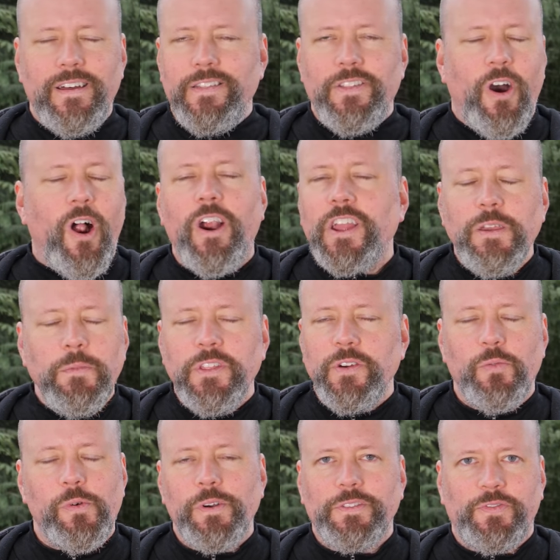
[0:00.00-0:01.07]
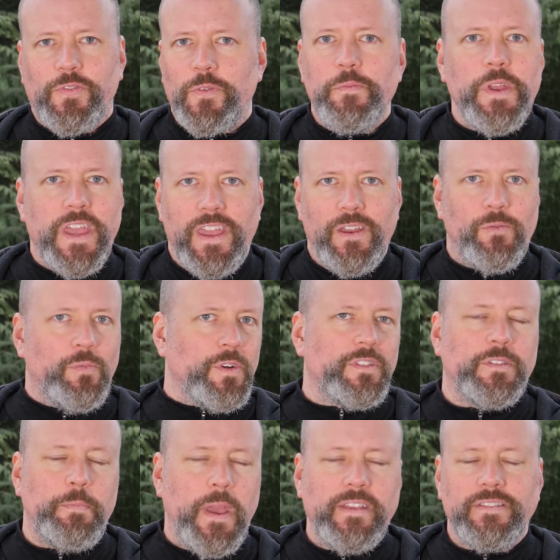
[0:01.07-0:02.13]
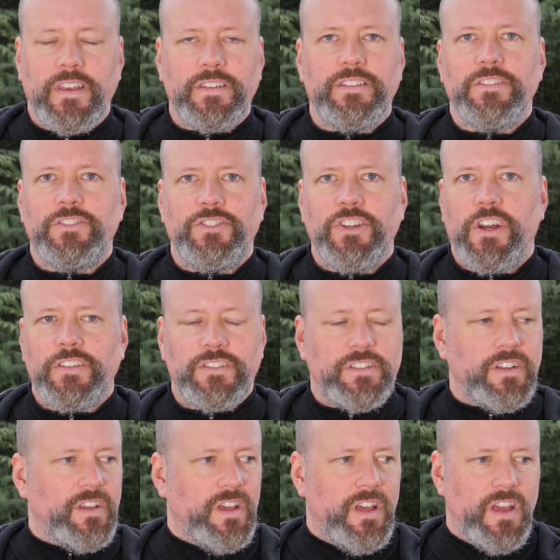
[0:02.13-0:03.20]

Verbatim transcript: The argument that works for me with SpaceX is just